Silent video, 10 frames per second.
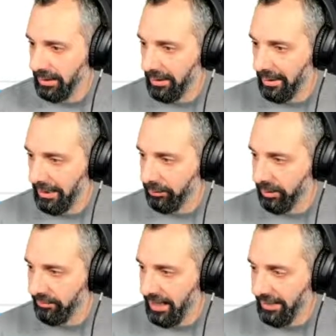line
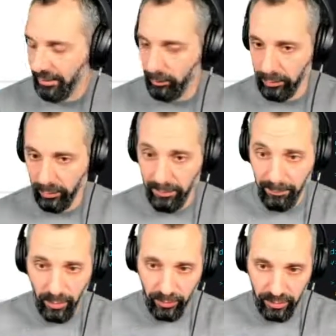25, that will do the
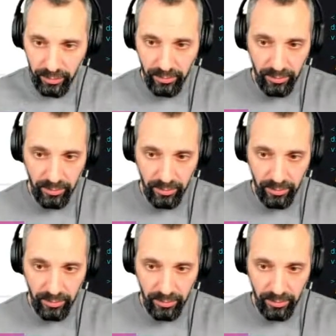post